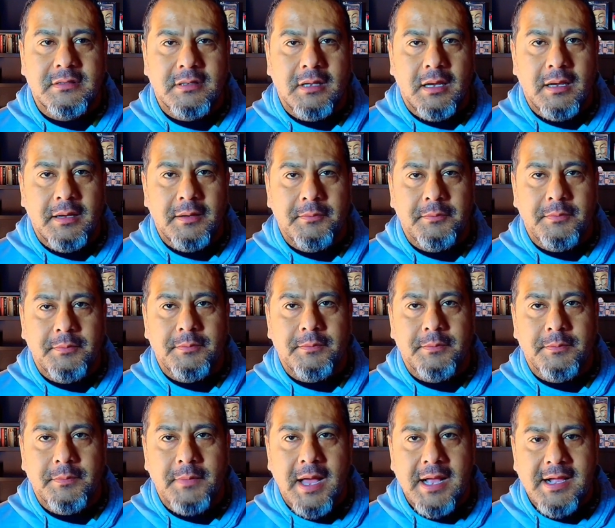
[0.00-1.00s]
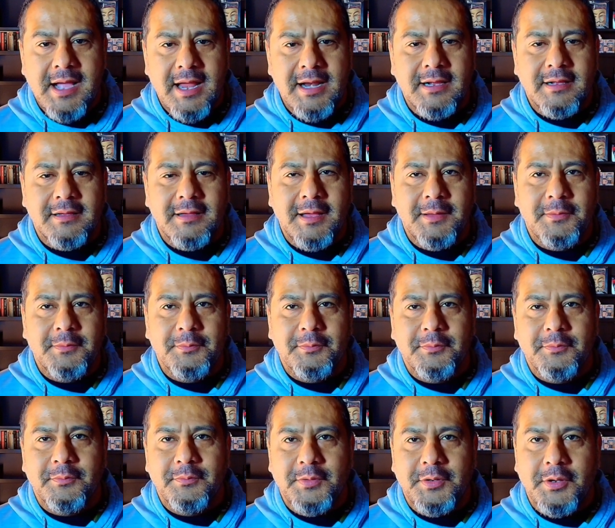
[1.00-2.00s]
My
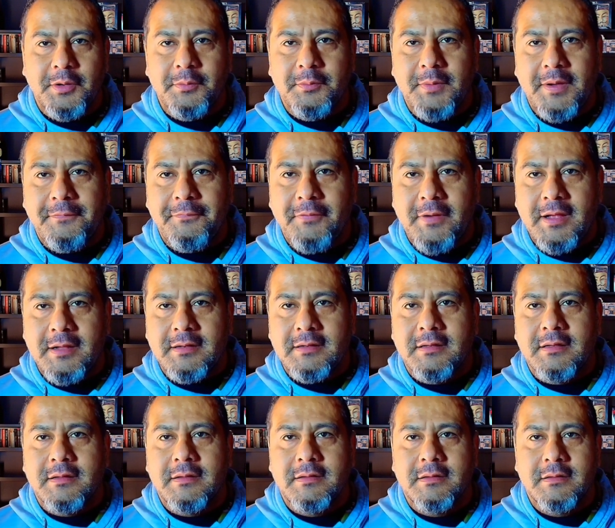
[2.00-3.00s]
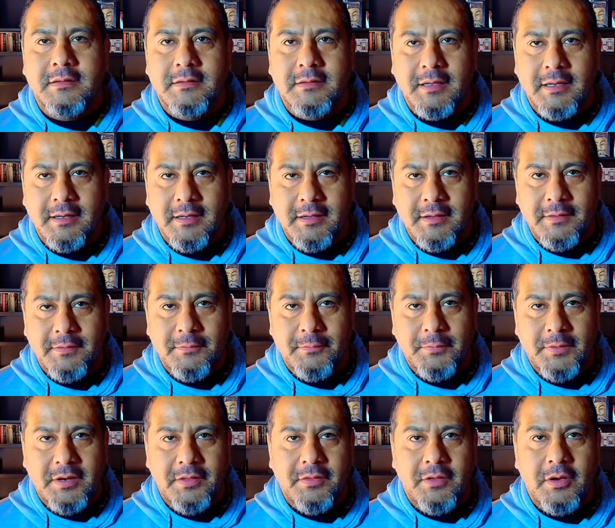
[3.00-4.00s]
friend,
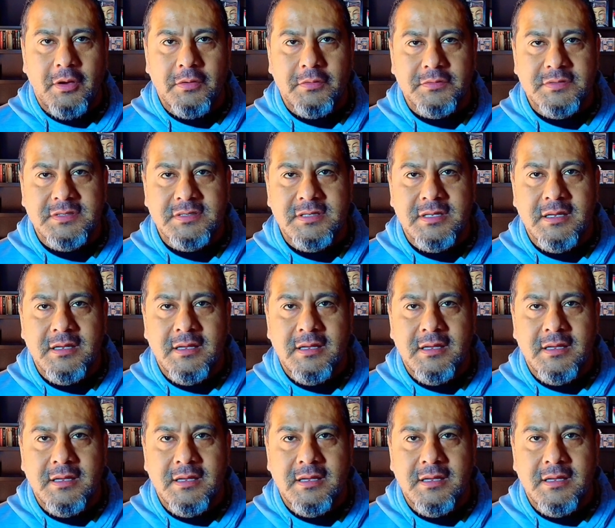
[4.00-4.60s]
one of the hosts,